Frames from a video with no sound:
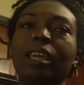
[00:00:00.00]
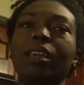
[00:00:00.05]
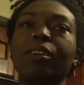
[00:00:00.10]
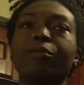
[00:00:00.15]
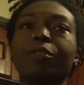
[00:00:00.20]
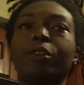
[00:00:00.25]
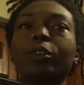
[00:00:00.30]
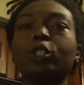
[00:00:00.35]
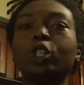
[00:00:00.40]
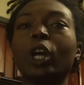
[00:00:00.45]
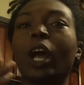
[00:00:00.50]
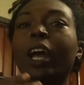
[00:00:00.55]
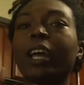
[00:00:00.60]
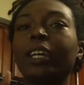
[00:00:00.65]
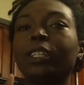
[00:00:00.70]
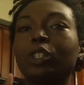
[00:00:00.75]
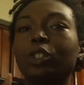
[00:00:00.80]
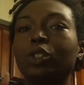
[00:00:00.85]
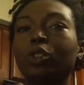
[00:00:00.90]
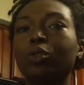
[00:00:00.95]
if you're
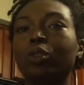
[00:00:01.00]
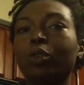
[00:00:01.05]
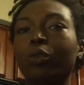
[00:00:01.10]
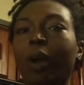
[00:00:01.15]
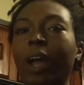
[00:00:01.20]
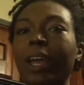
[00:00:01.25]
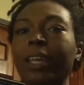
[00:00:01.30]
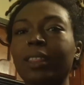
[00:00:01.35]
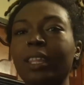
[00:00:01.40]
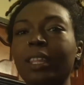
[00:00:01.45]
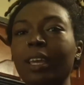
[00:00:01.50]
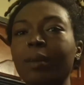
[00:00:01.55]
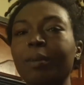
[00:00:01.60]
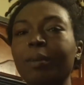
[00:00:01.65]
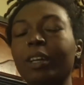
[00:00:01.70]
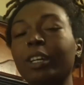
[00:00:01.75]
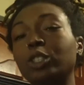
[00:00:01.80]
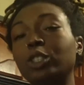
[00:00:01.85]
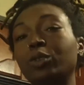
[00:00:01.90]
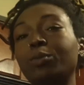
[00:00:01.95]
trying to do the right thing
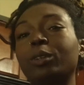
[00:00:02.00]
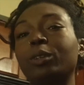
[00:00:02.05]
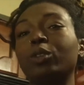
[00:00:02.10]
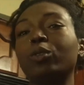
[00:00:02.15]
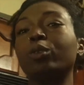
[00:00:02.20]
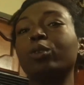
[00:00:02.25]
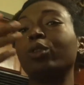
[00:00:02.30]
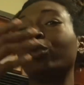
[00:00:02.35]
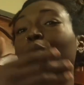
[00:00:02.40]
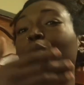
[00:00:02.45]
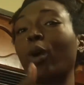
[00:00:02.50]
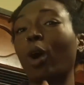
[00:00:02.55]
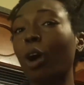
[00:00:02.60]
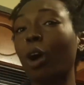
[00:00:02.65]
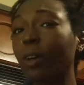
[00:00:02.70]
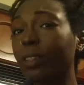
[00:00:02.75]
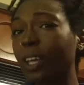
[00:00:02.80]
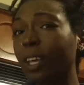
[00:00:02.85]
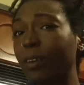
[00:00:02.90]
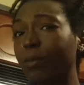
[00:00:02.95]
because you've been doing the
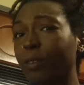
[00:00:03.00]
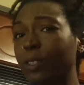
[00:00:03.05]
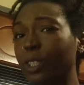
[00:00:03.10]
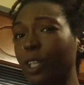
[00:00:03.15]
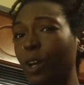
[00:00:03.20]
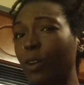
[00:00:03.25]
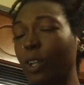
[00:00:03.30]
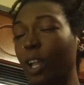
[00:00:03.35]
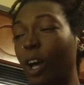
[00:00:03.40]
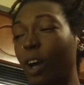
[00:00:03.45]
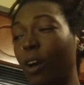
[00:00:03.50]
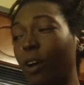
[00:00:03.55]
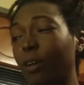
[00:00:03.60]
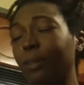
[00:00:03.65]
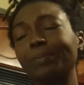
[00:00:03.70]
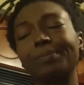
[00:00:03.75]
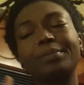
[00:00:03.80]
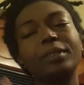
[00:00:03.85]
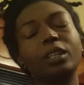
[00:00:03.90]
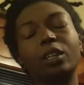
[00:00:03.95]
wrong thing for so long,